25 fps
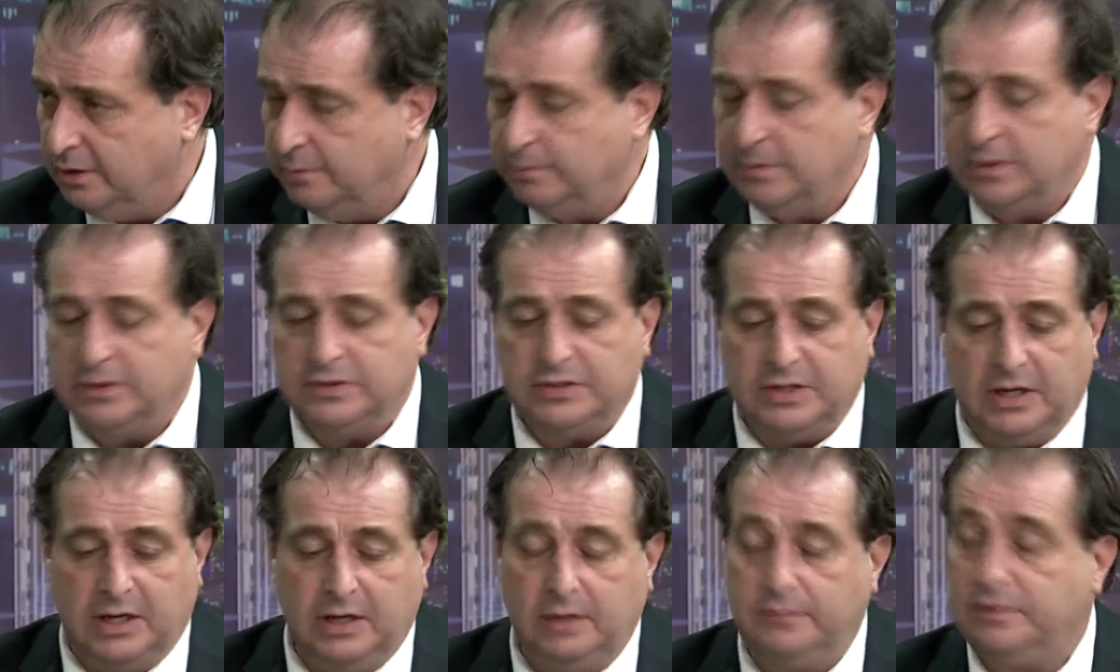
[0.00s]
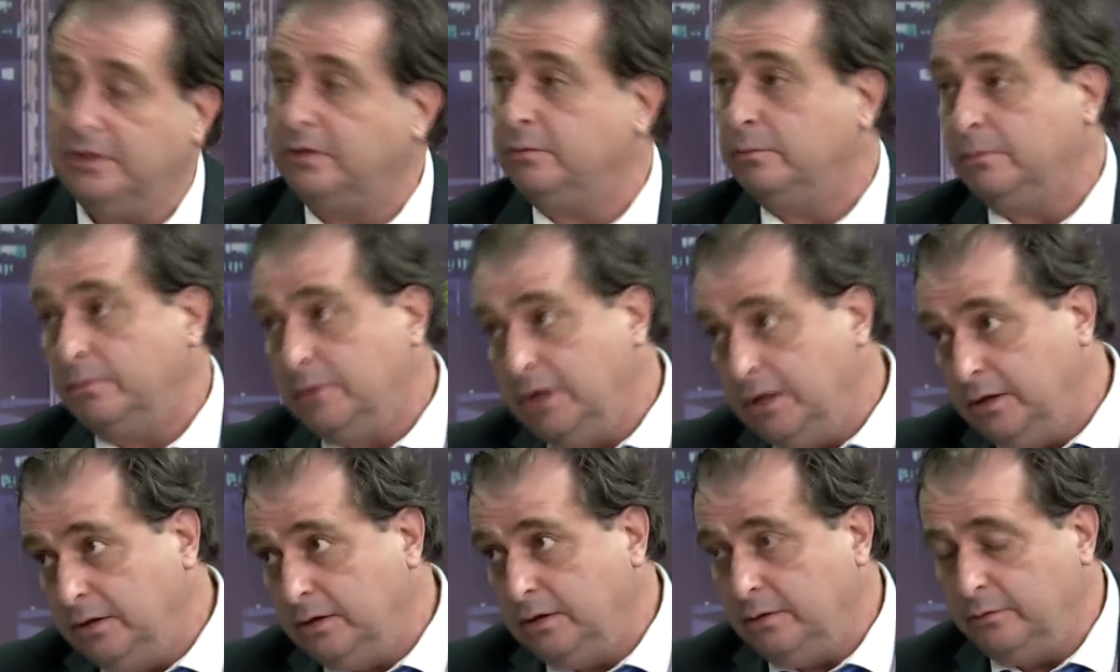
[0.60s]
safe,
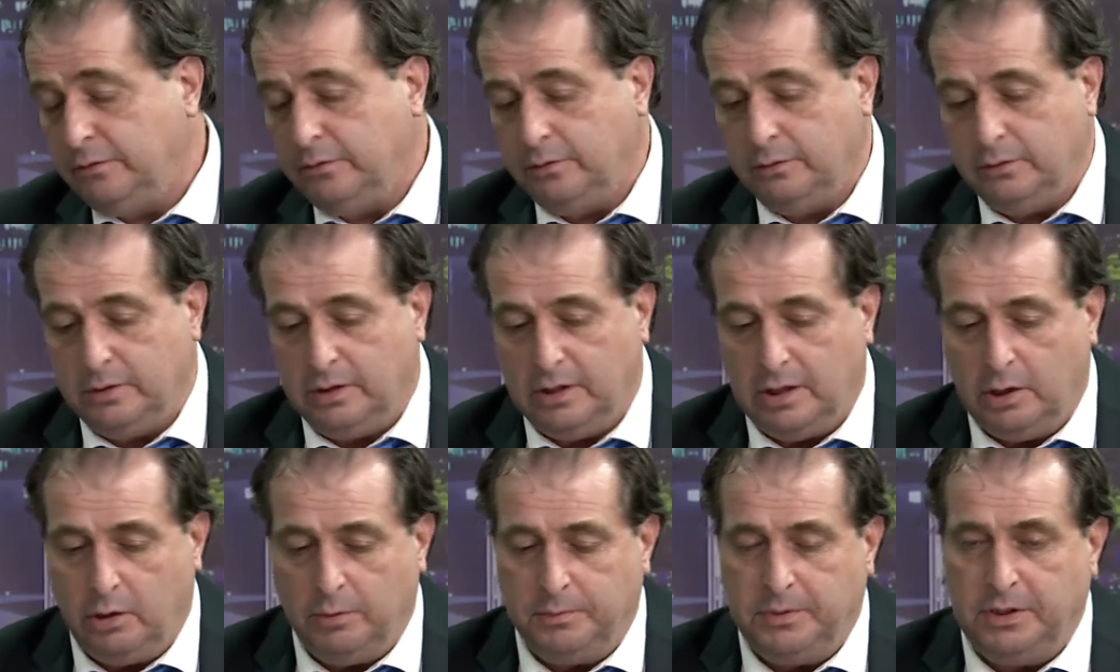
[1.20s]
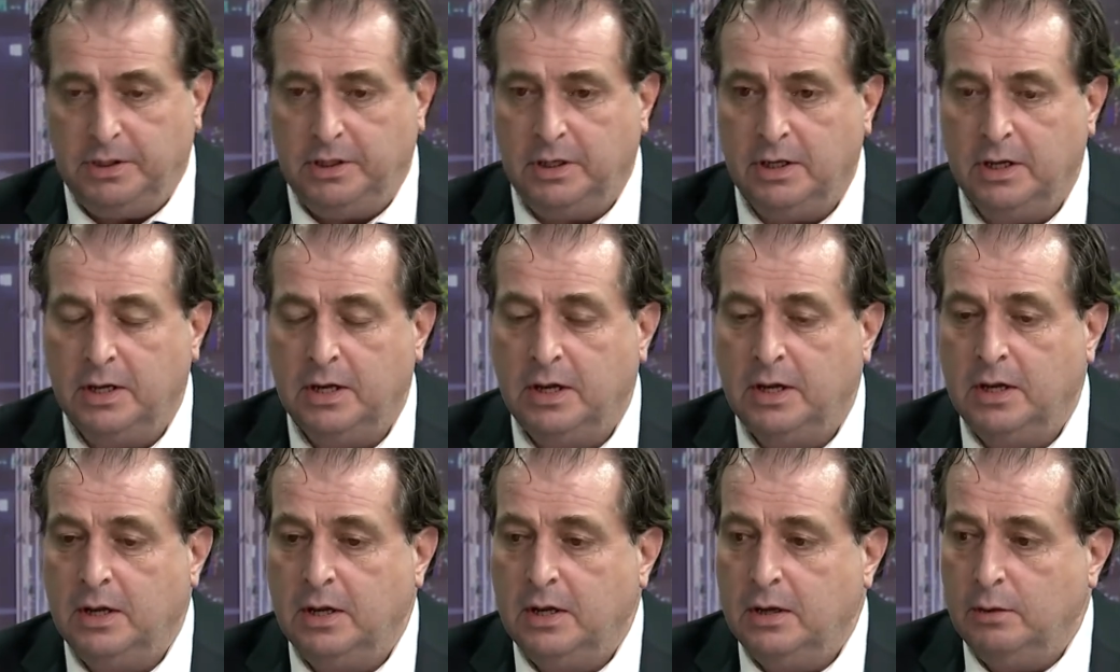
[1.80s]
and if you allow me,
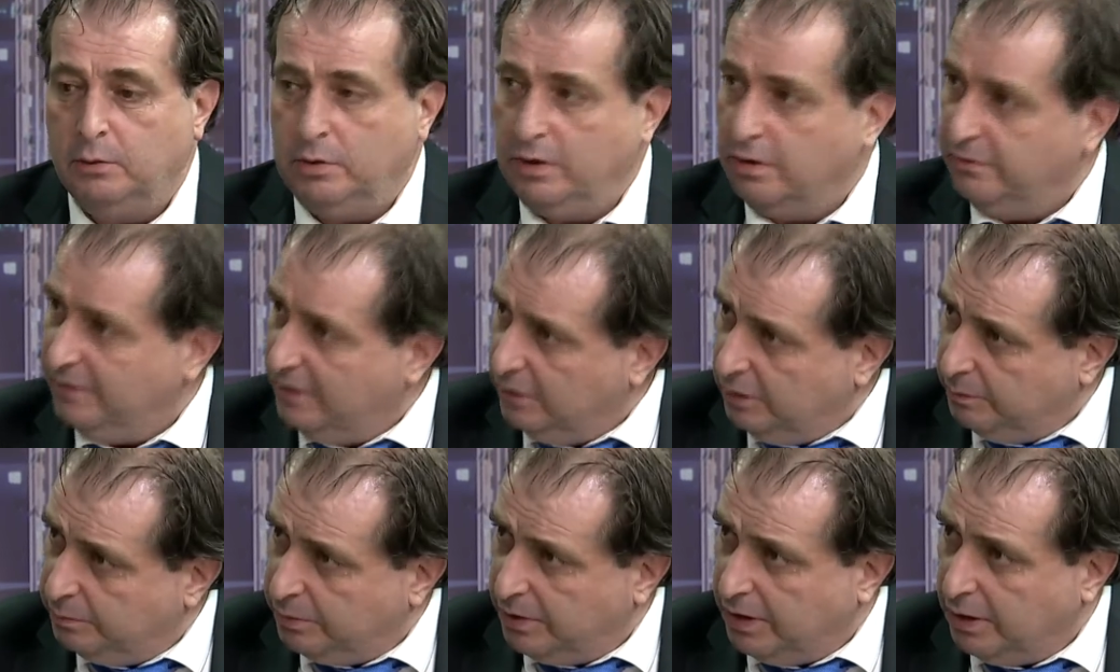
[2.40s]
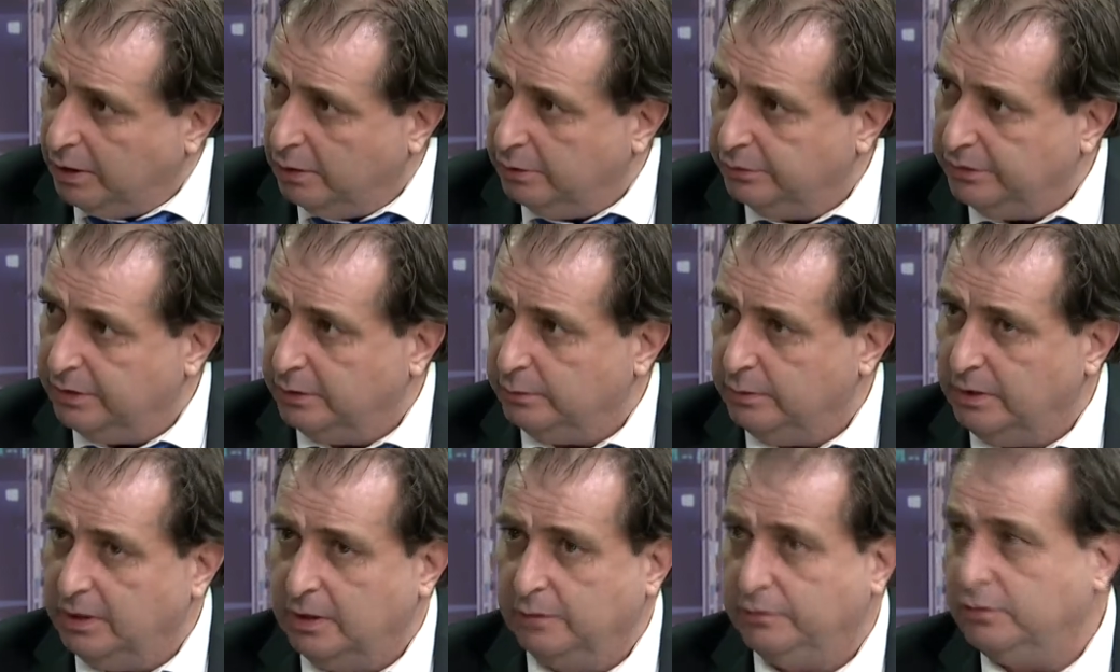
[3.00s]
we are very proud that we
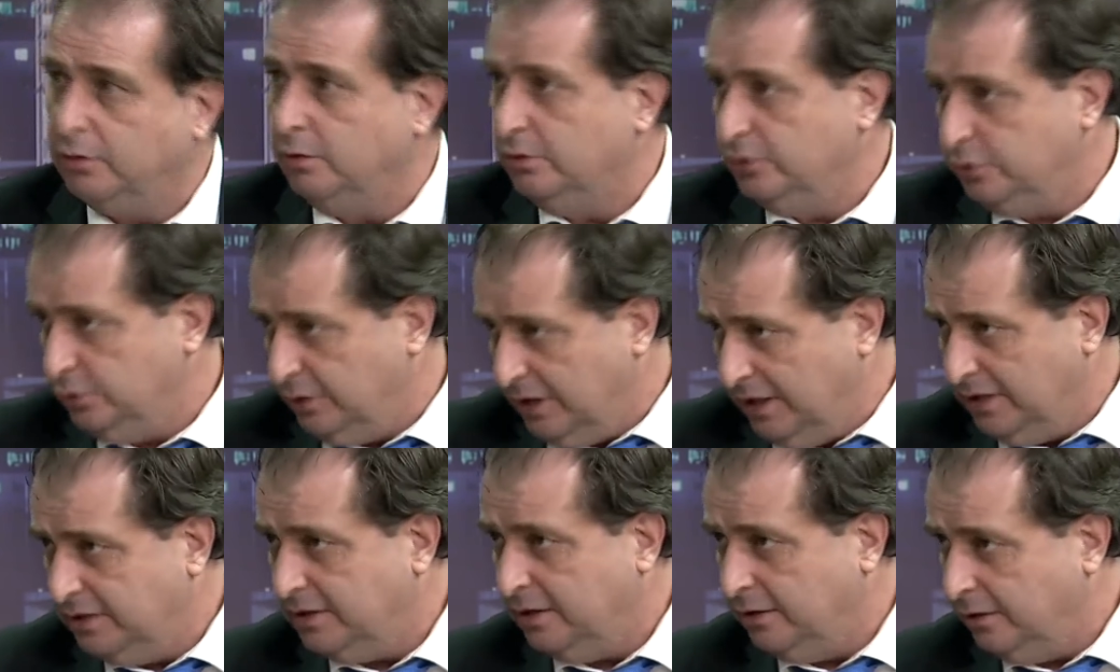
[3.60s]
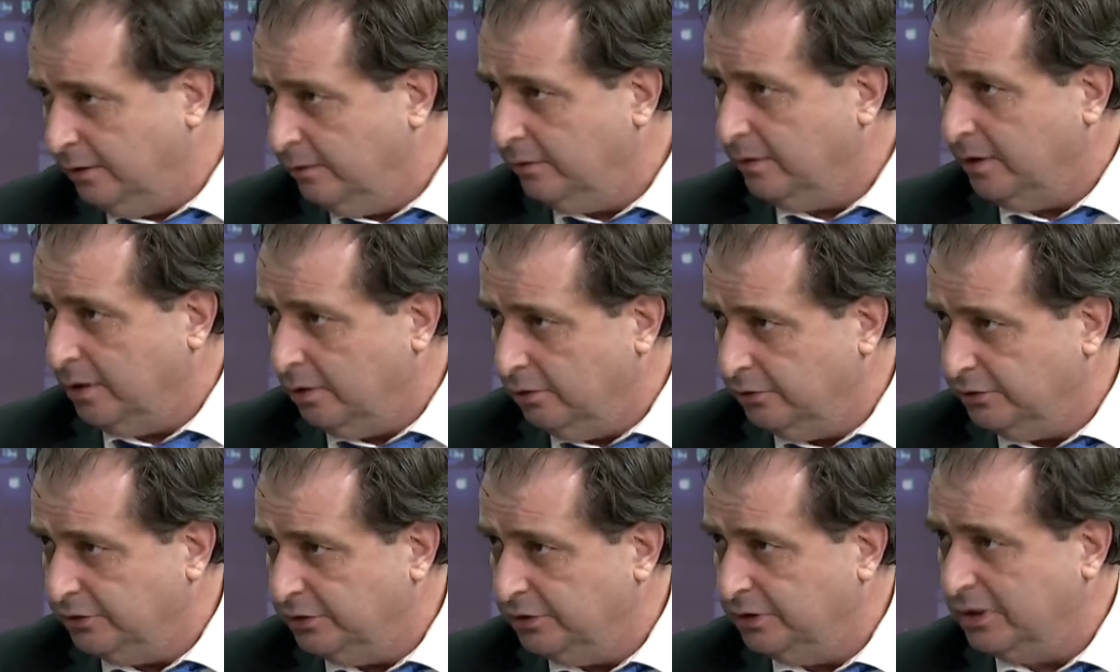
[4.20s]
have close to
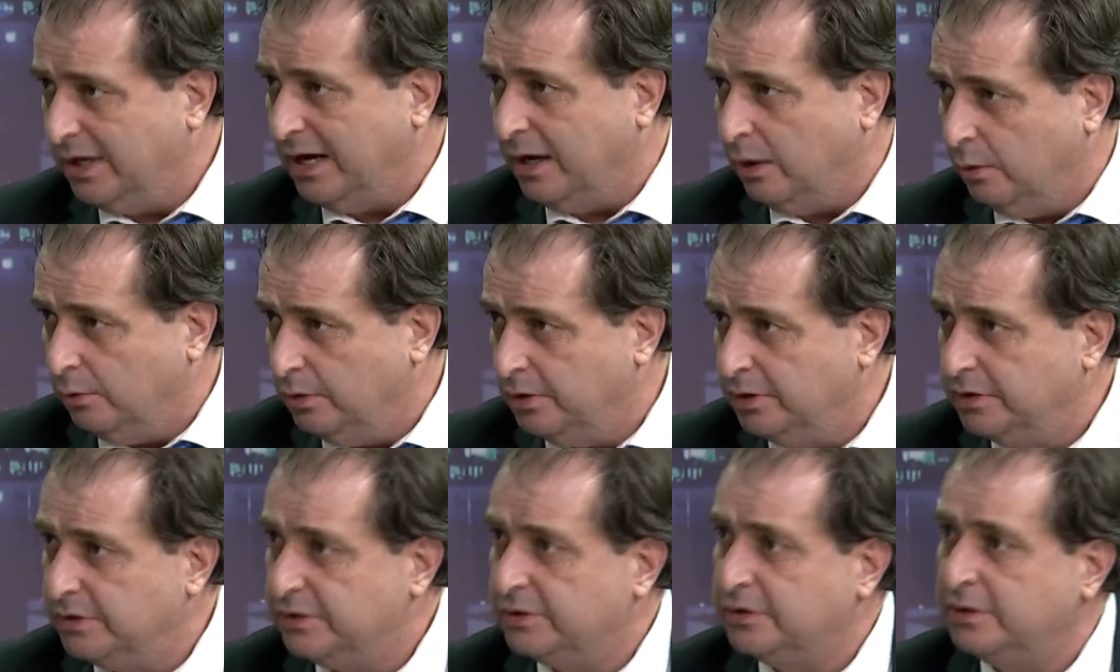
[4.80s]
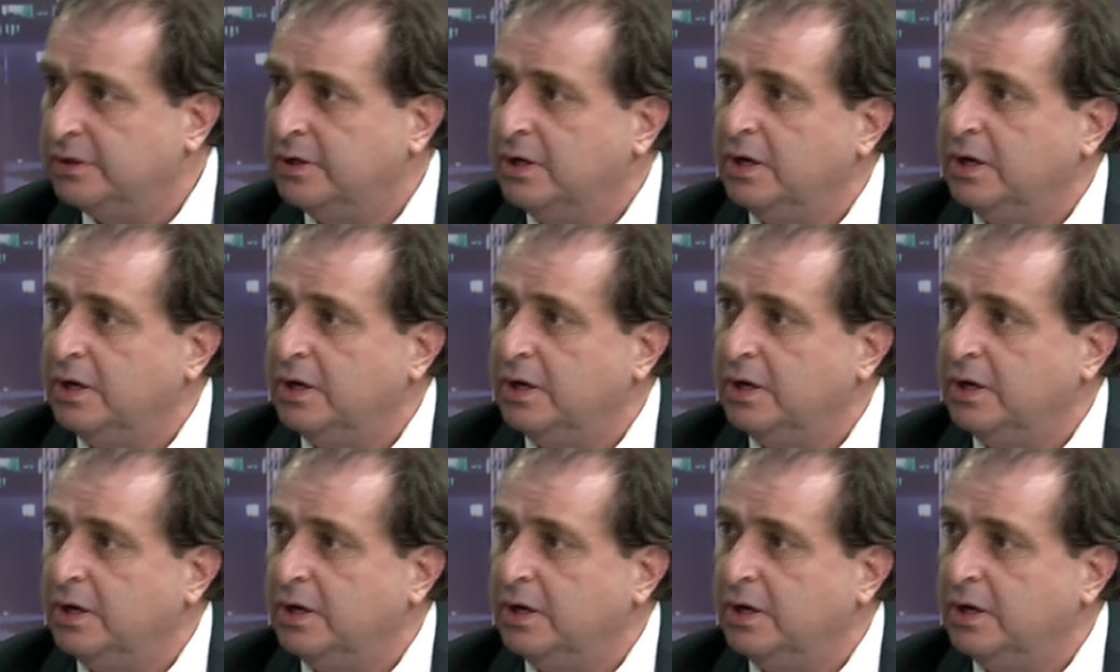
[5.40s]
800,000 hours